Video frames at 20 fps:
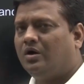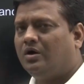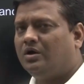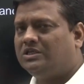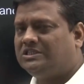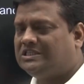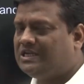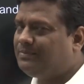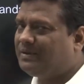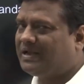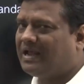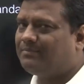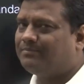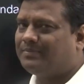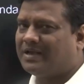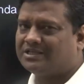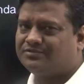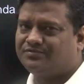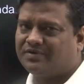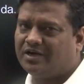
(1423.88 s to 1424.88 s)
she became
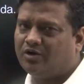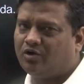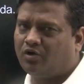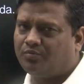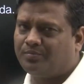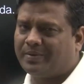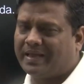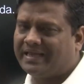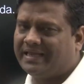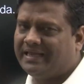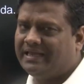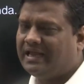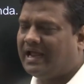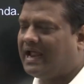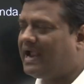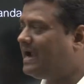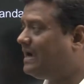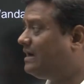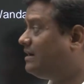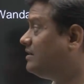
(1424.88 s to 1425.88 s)
best friend of Peggy
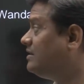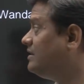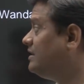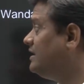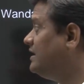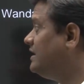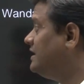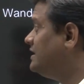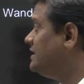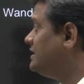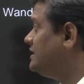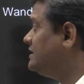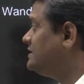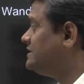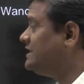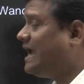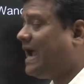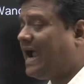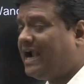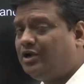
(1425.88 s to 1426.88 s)
and
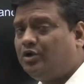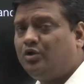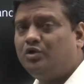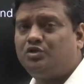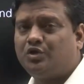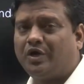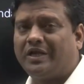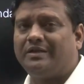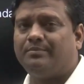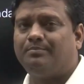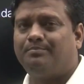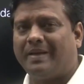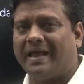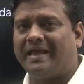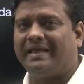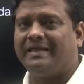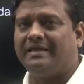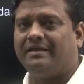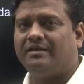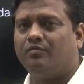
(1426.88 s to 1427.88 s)
she had to join
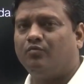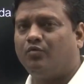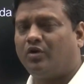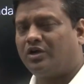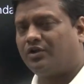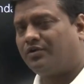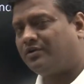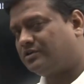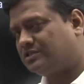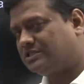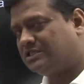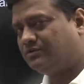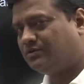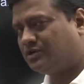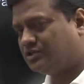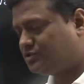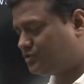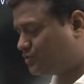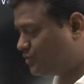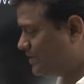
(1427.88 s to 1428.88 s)
Peggy whatever she
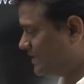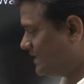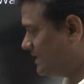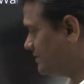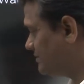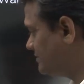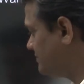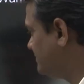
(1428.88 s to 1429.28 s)
was doing.